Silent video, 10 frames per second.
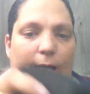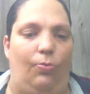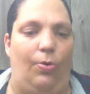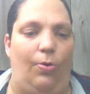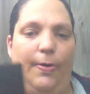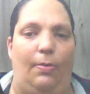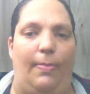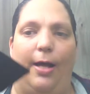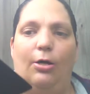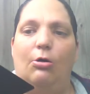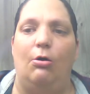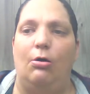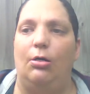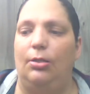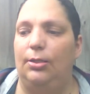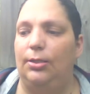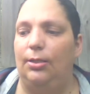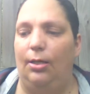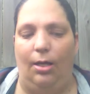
rose petal matte cards.